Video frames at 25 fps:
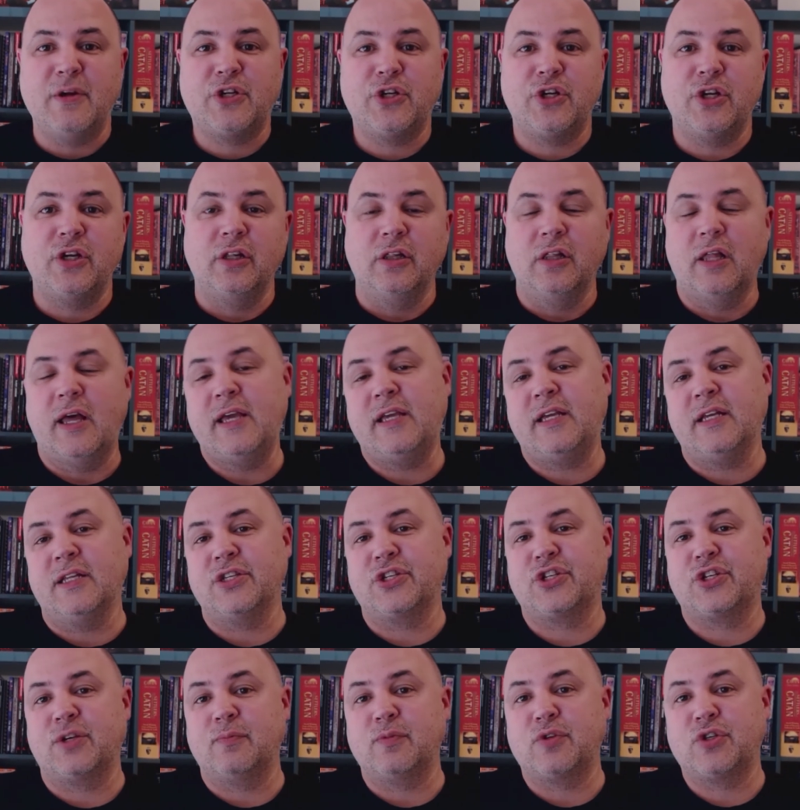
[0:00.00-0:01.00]
Make sure you
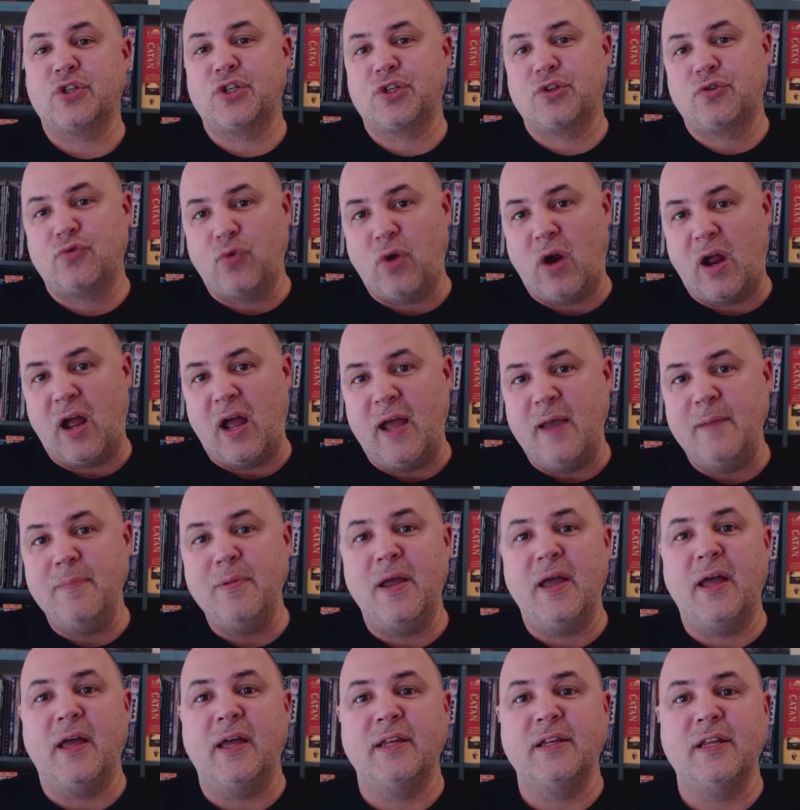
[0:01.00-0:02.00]
like and
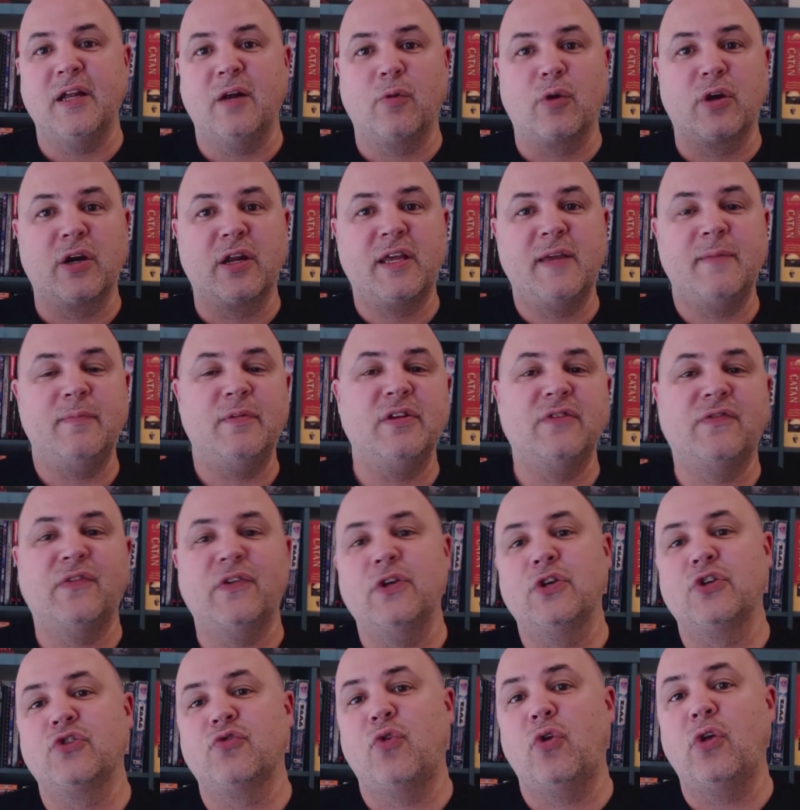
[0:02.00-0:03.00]
subscribe, and we're going to keep
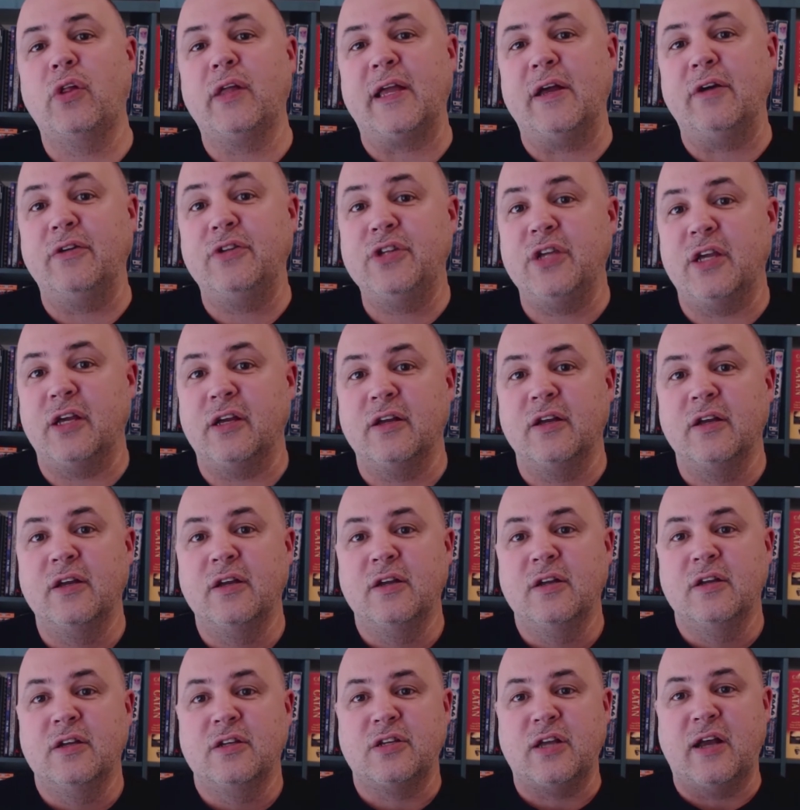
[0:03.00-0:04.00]
these videos rolling out to you.
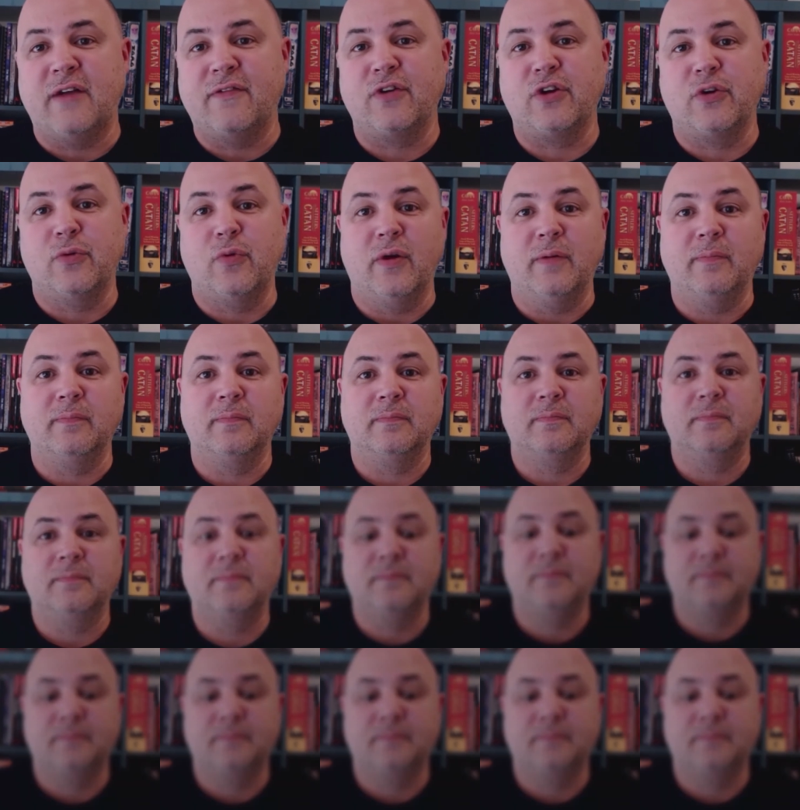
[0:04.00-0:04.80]
So have a good one.